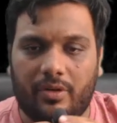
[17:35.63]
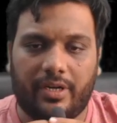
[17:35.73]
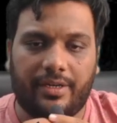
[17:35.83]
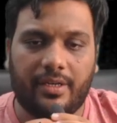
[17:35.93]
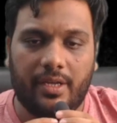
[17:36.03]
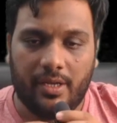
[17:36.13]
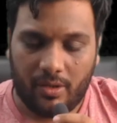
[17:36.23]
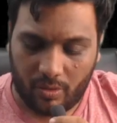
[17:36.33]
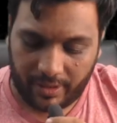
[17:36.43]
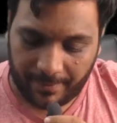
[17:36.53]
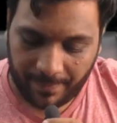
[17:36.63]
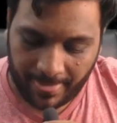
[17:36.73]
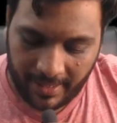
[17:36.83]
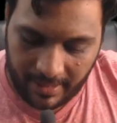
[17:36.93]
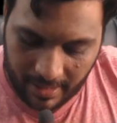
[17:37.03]
All right, okay,
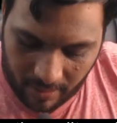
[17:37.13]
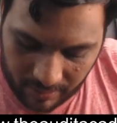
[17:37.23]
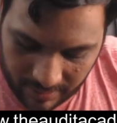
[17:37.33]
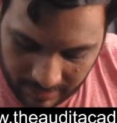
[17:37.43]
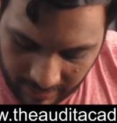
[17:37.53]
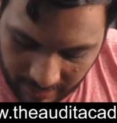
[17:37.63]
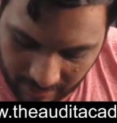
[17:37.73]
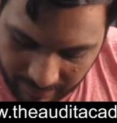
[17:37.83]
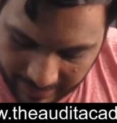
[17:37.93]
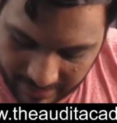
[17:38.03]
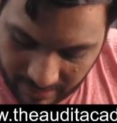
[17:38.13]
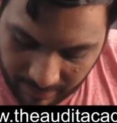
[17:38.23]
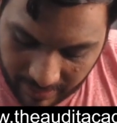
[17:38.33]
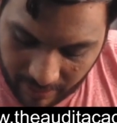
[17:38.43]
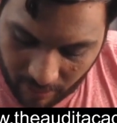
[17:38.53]
now this income tax
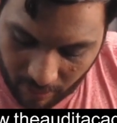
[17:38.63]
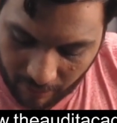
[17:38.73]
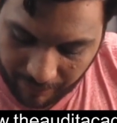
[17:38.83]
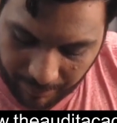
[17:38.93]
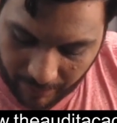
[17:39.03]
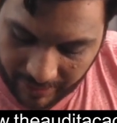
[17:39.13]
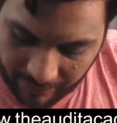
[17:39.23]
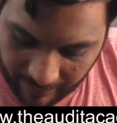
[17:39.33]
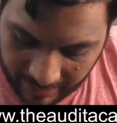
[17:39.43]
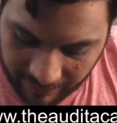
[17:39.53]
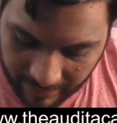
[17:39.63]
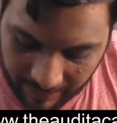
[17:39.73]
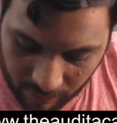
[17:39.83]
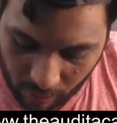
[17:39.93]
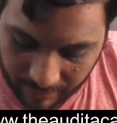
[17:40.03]
demand of
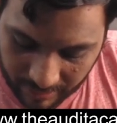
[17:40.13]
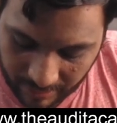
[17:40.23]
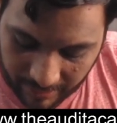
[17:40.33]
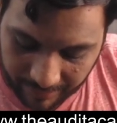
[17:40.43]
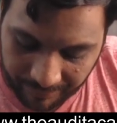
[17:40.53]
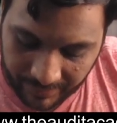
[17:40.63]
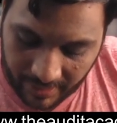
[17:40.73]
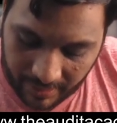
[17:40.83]
0.55 over here,